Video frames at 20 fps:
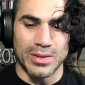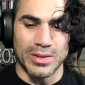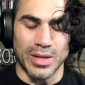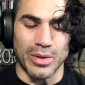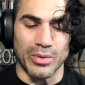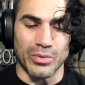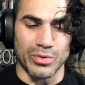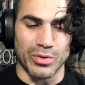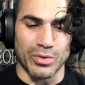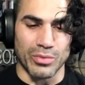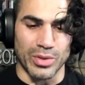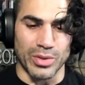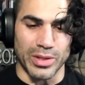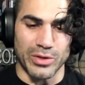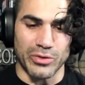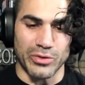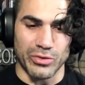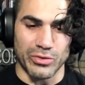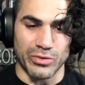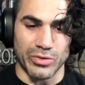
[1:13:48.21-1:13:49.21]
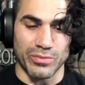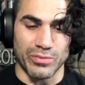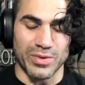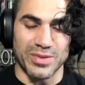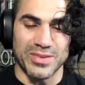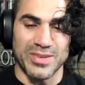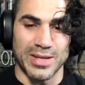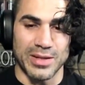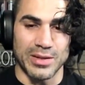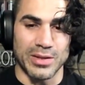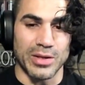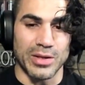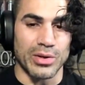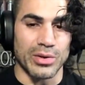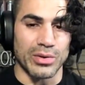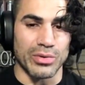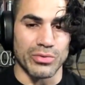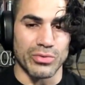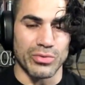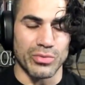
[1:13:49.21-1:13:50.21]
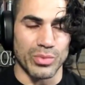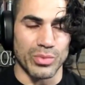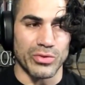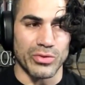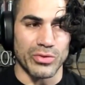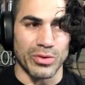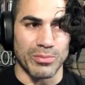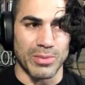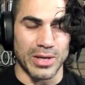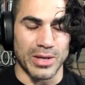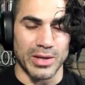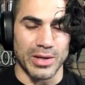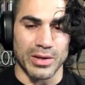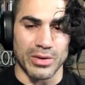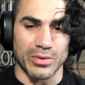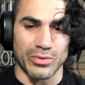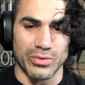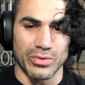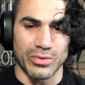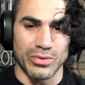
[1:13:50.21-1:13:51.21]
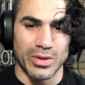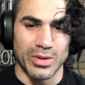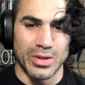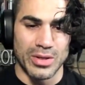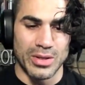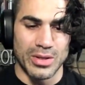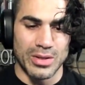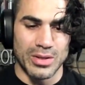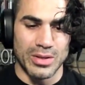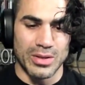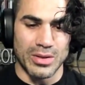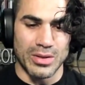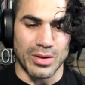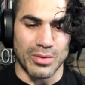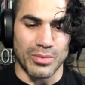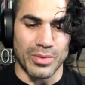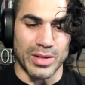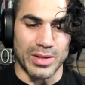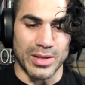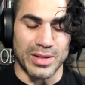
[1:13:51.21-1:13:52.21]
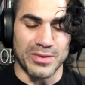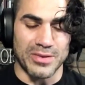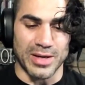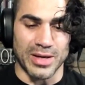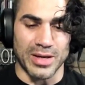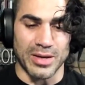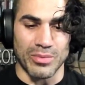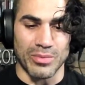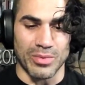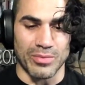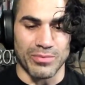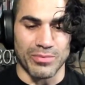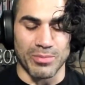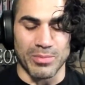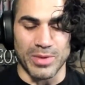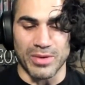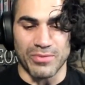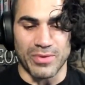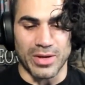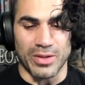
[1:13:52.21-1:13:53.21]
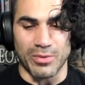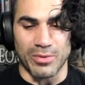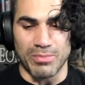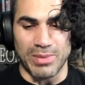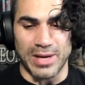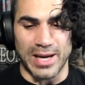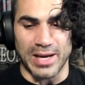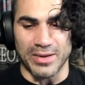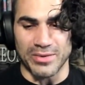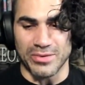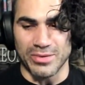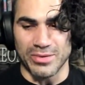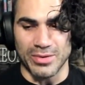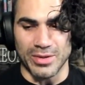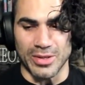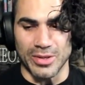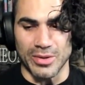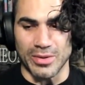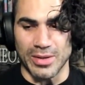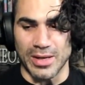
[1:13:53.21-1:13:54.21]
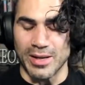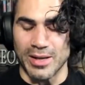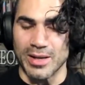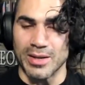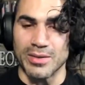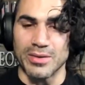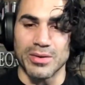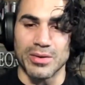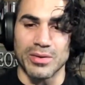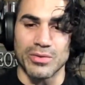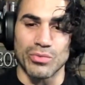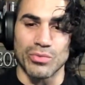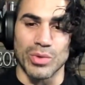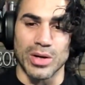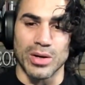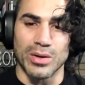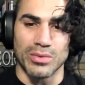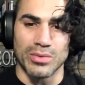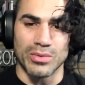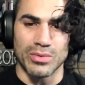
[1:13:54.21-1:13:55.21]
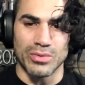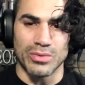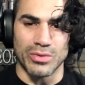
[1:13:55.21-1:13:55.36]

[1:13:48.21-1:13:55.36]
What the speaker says: I was in a relationship for 10 years with somebody else. Around that time, after my father passed, you know, that ended as well.